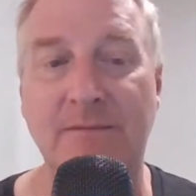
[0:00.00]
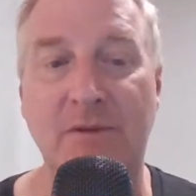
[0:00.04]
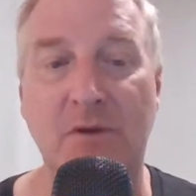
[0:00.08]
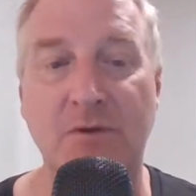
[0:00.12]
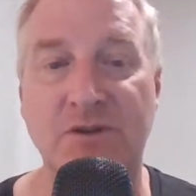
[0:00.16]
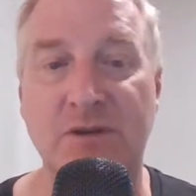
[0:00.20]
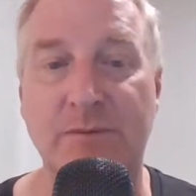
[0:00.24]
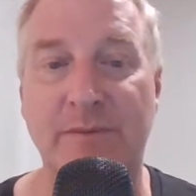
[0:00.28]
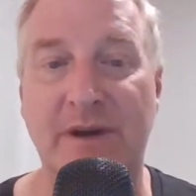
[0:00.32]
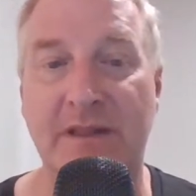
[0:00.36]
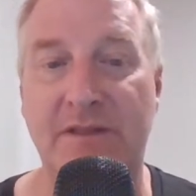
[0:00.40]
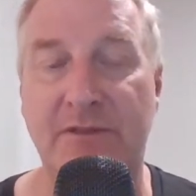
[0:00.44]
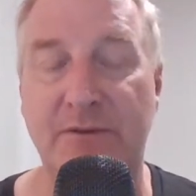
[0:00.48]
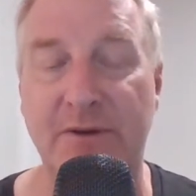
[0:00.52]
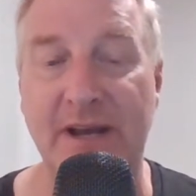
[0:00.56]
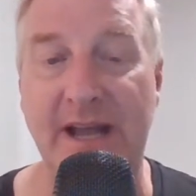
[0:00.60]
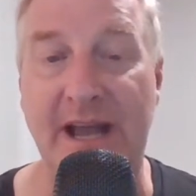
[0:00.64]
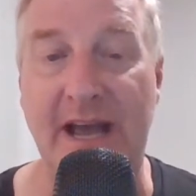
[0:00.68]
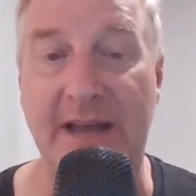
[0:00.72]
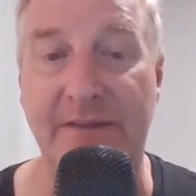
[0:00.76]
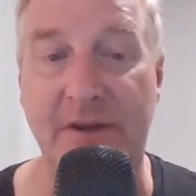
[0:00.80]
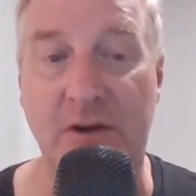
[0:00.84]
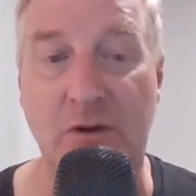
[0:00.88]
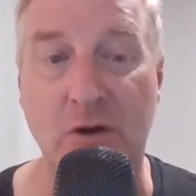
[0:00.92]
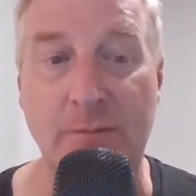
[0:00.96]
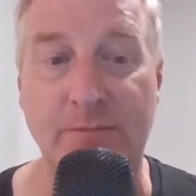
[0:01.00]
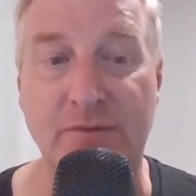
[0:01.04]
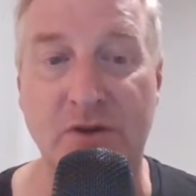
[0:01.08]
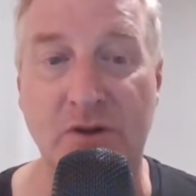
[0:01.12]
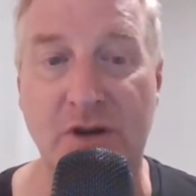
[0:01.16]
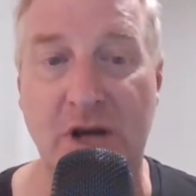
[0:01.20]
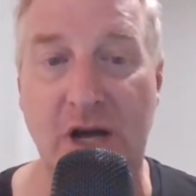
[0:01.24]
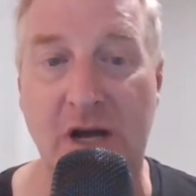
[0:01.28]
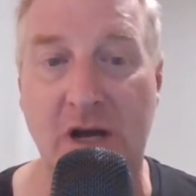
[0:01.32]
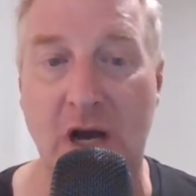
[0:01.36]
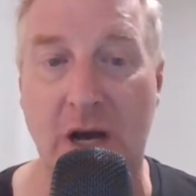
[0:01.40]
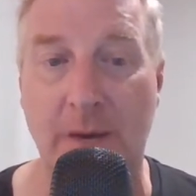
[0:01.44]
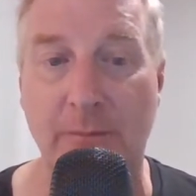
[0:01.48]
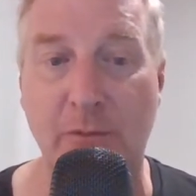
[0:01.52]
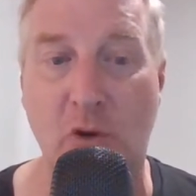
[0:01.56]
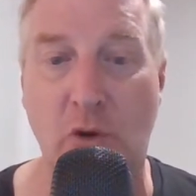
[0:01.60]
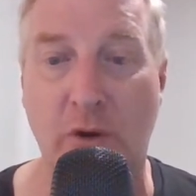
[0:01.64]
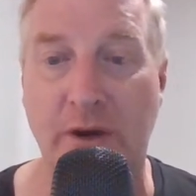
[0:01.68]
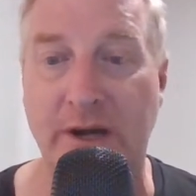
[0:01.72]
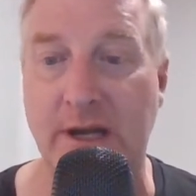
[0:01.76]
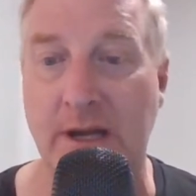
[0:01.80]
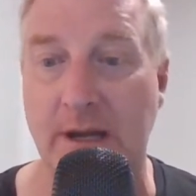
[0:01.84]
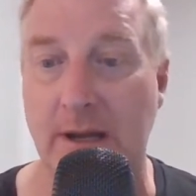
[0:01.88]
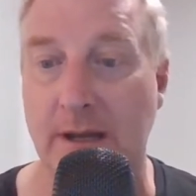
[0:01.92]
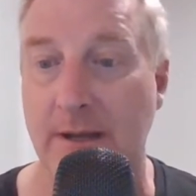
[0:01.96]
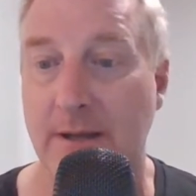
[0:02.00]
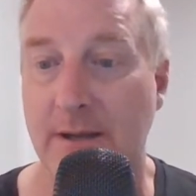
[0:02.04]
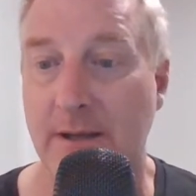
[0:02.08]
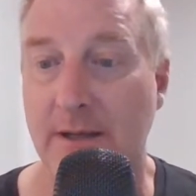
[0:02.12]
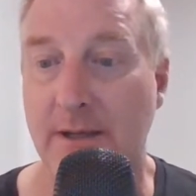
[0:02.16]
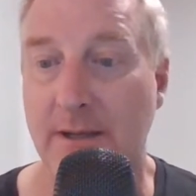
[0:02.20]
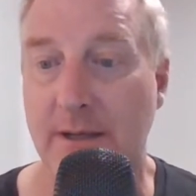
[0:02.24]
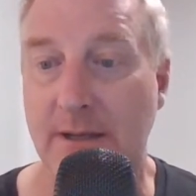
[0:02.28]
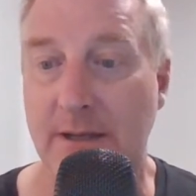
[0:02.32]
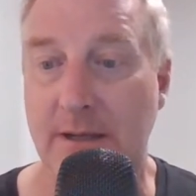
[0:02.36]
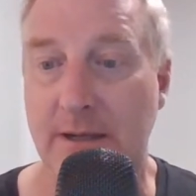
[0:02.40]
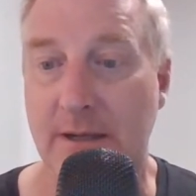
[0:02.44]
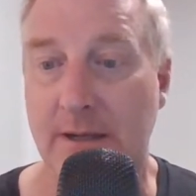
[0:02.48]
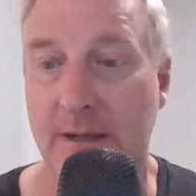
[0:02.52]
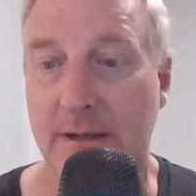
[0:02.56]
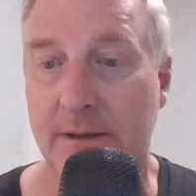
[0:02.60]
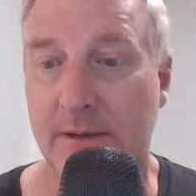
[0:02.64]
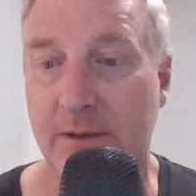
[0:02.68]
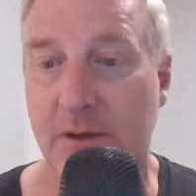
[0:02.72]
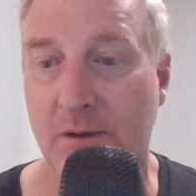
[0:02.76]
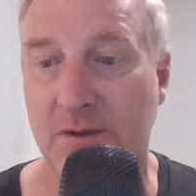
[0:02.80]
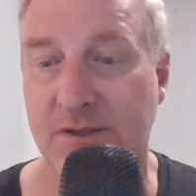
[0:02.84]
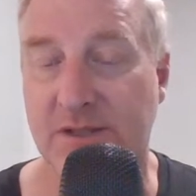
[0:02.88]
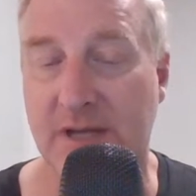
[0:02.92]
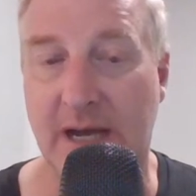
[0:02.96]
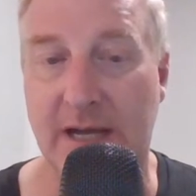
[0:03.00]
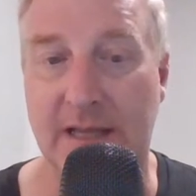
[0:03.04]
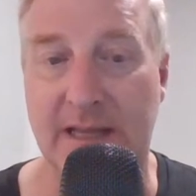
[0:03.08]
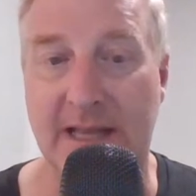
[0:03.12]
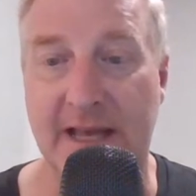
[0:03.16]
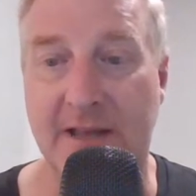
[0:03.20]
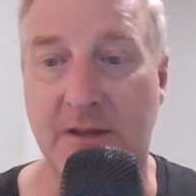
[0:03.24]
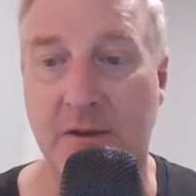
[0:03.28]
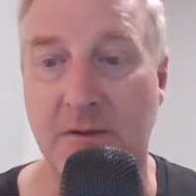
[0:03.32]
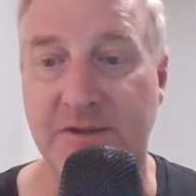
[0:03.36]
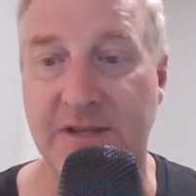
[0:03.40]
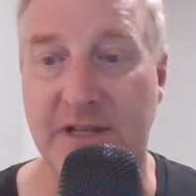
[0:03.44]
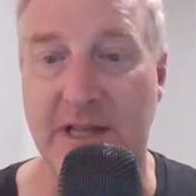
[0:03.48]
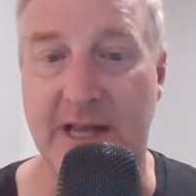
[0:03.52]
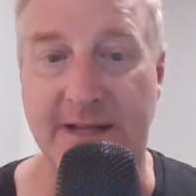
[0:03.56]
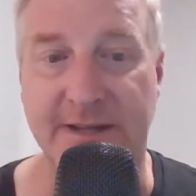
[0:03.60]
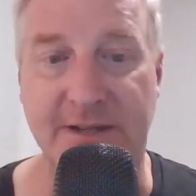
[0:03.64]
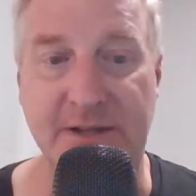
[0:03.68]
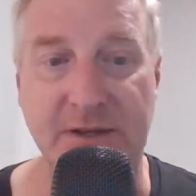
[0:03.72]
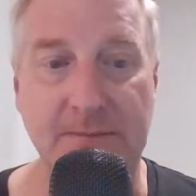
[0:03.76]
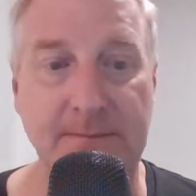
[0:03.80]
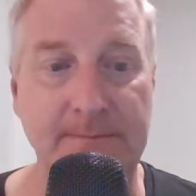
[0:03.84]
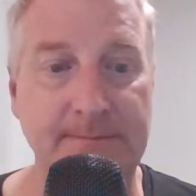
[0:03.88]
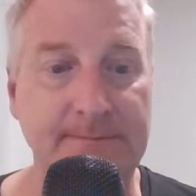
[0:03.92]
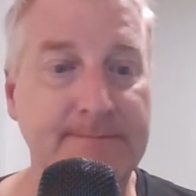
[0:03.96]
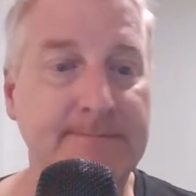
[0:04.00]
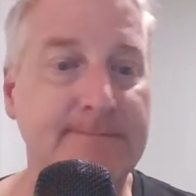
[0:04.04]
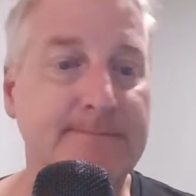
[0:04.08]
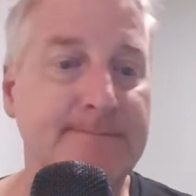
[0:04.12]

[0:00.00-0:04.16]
Those are my three. And the crypto.com coin. Those, I like those a lot too.